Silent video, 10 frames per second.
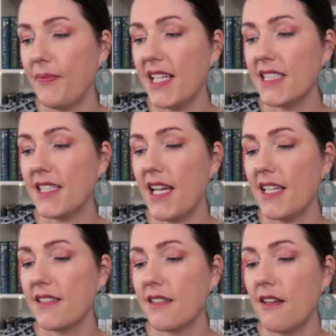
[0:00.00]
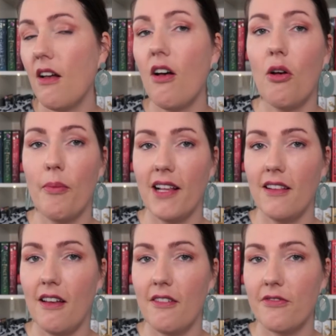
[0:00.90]
It said, "All my
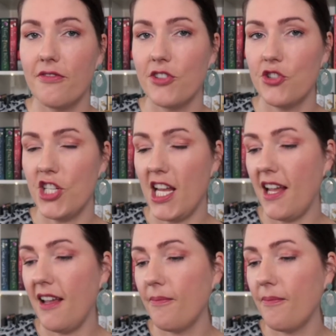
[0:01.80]
love, Jay."